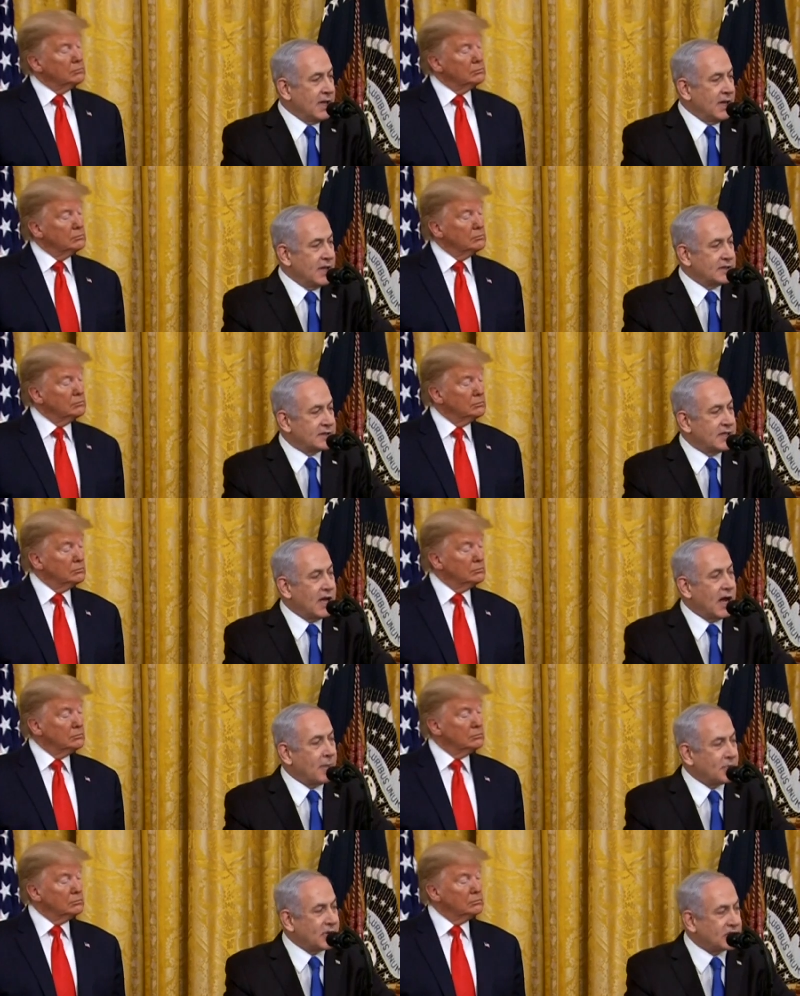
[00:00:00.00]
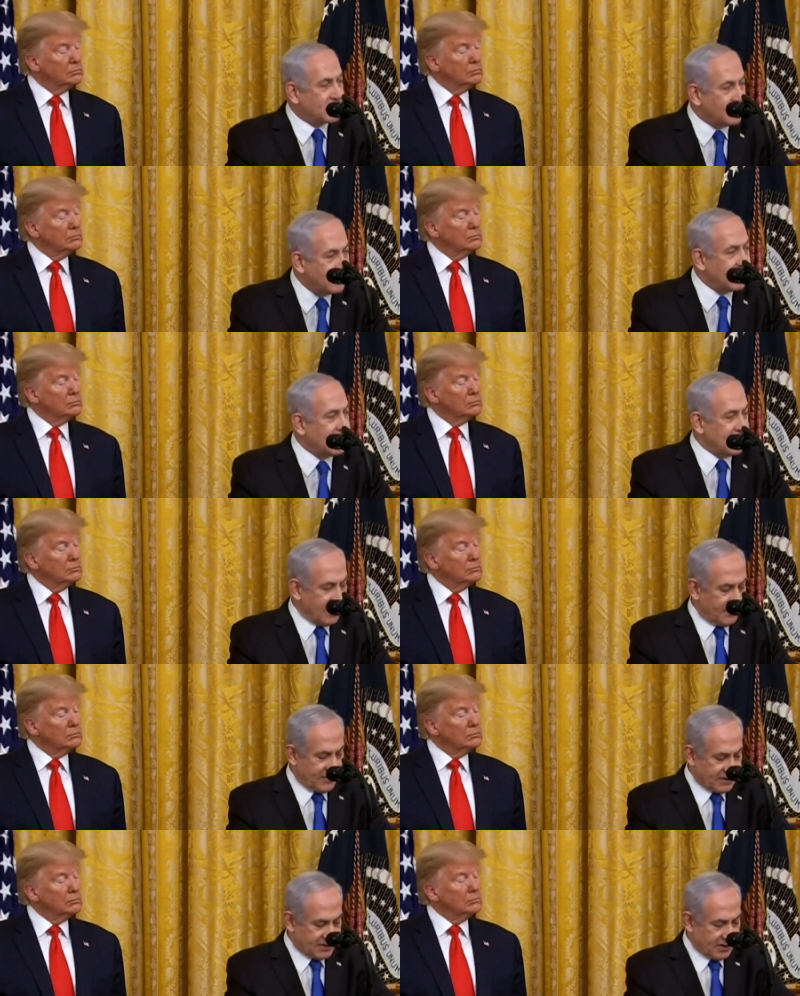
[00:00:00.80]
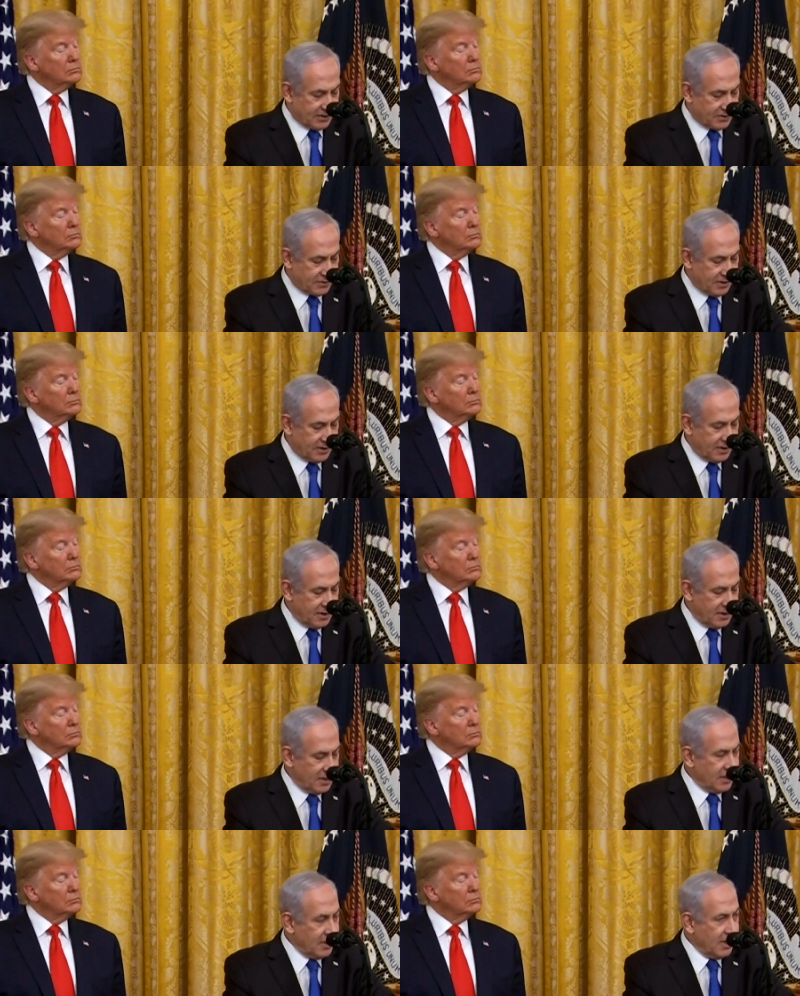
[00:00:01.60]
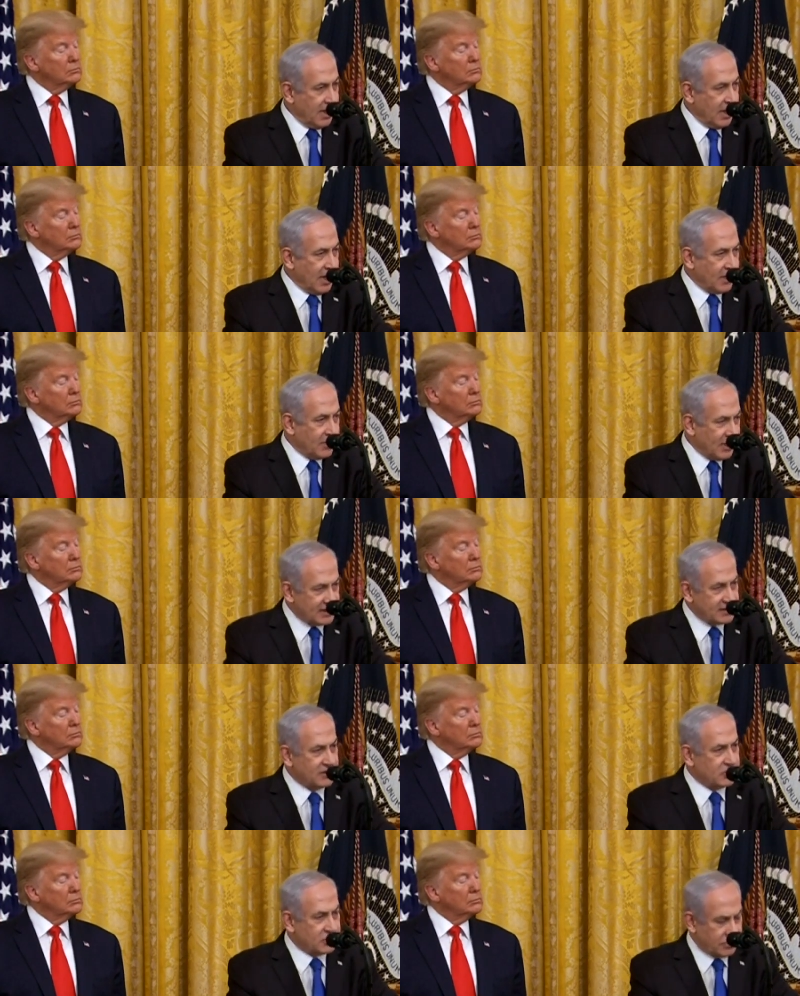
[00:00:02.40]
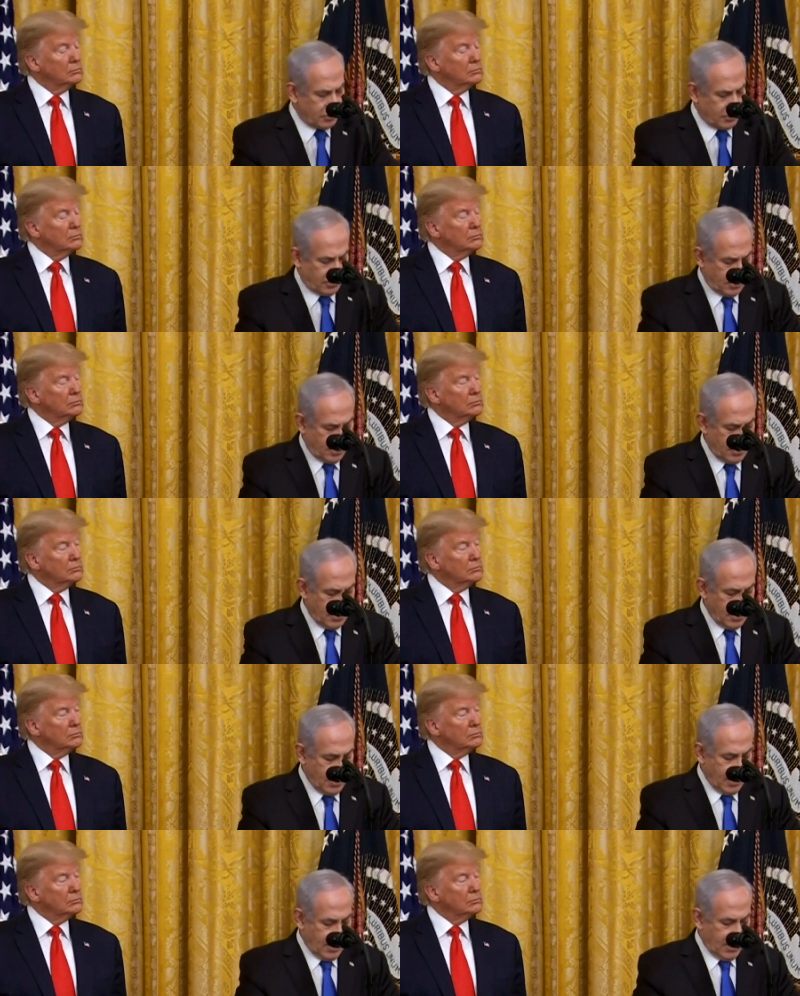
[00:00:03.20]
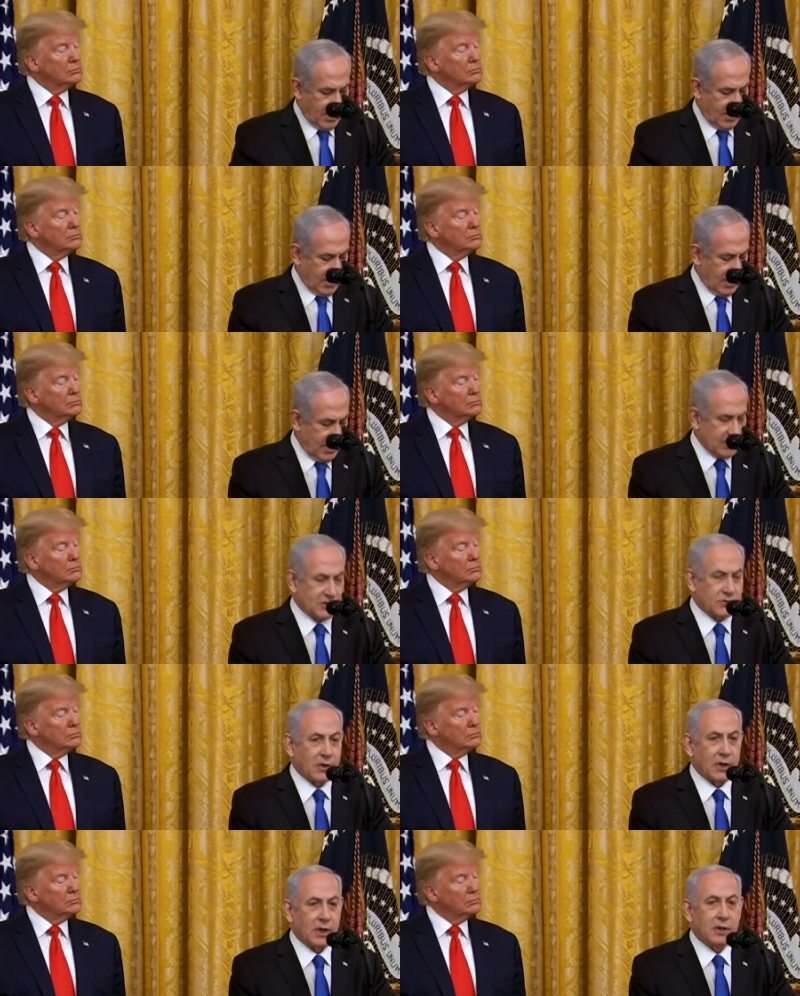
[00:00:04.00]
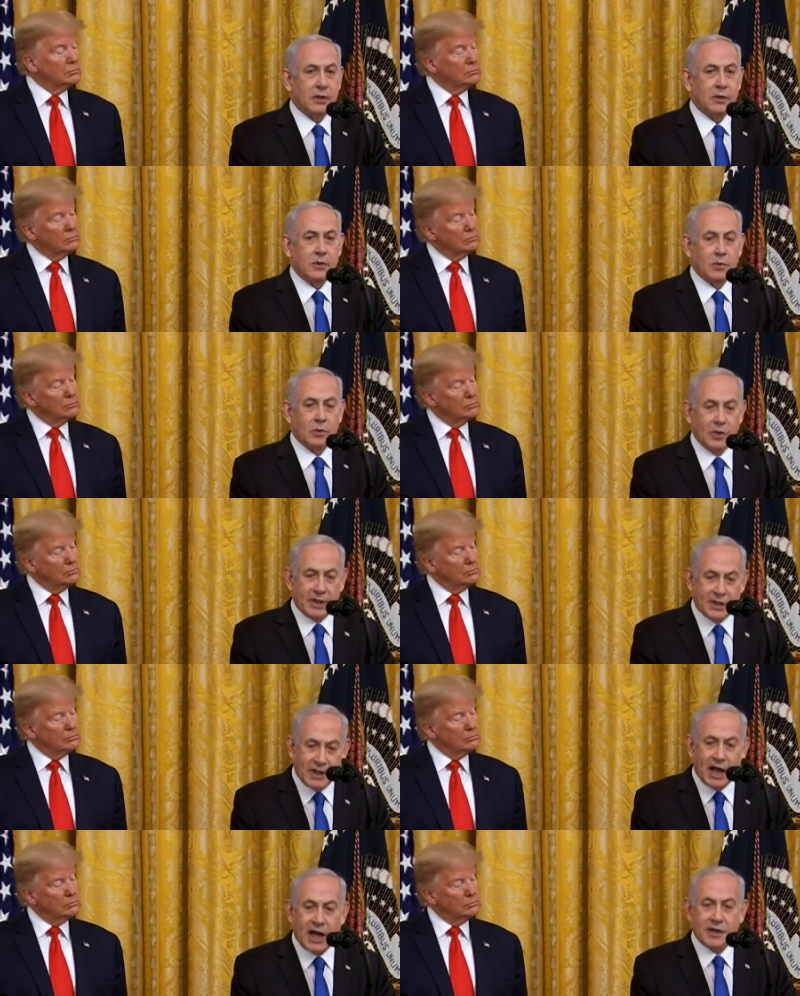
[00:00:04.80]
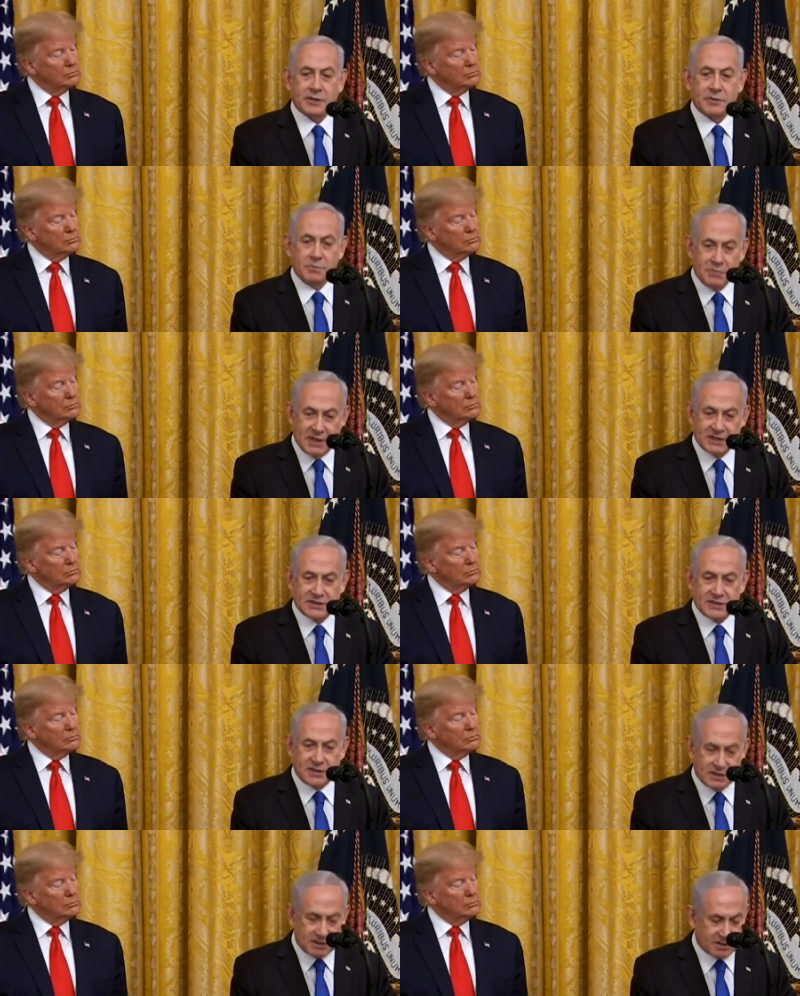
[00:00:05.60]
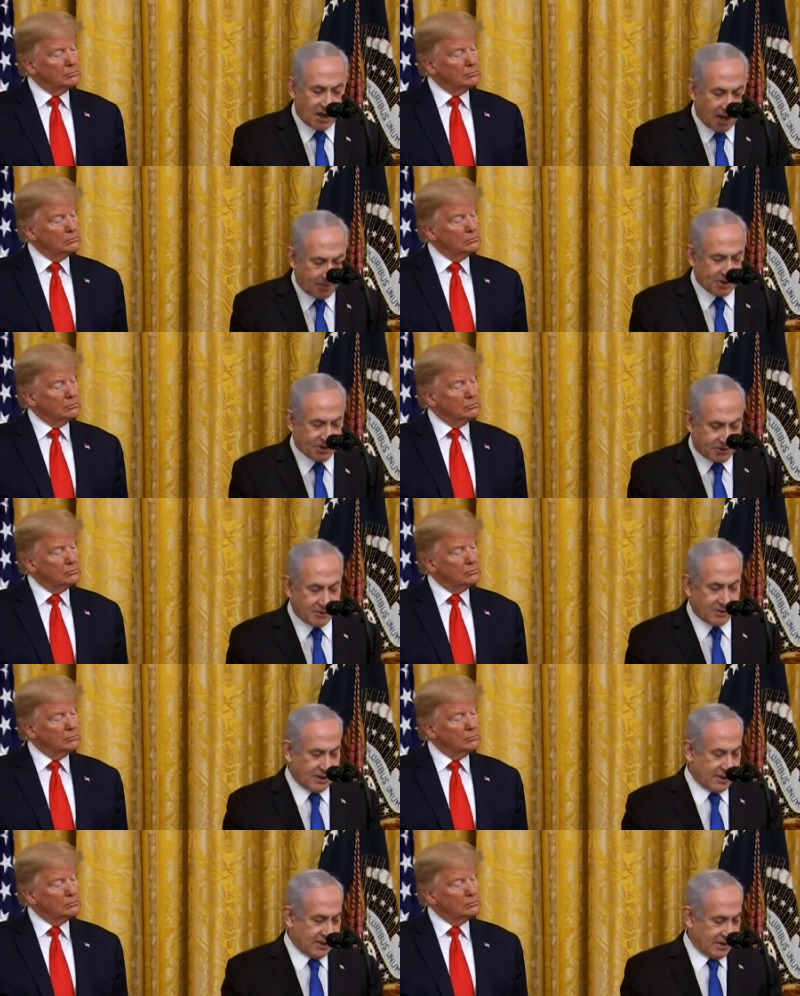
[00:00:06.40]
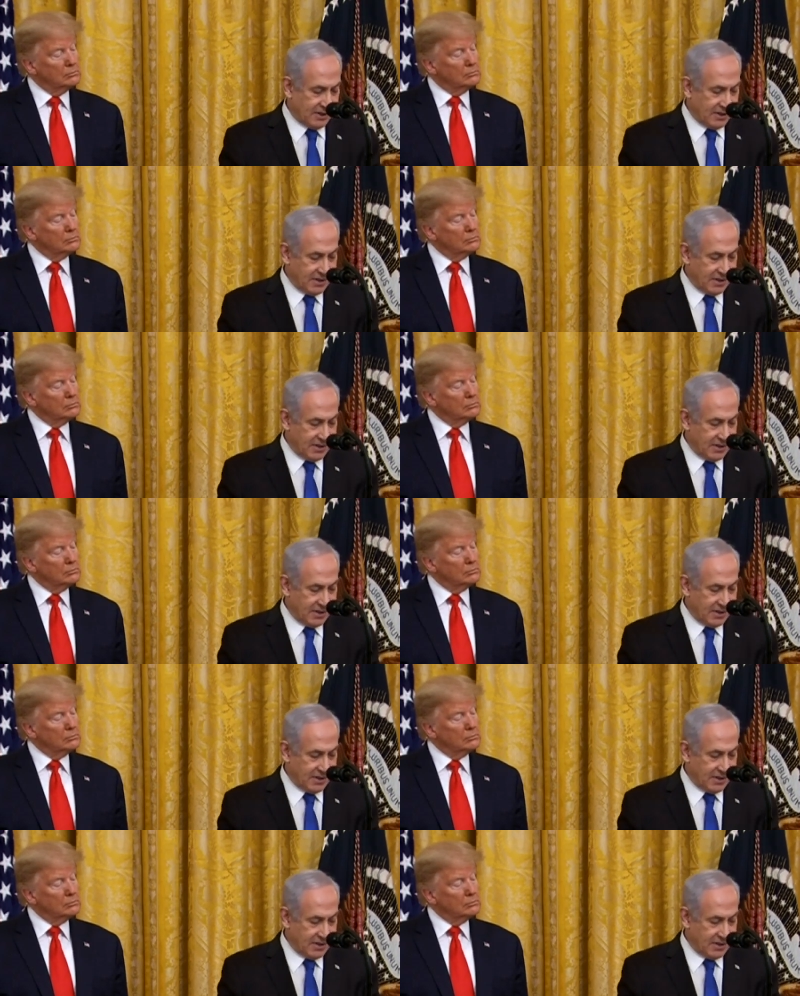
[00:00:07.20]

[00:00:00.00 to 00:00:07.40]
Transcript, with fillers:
Speaker 1: is the opportunity of the century. And rest assured, Israel will not miss this opportunity.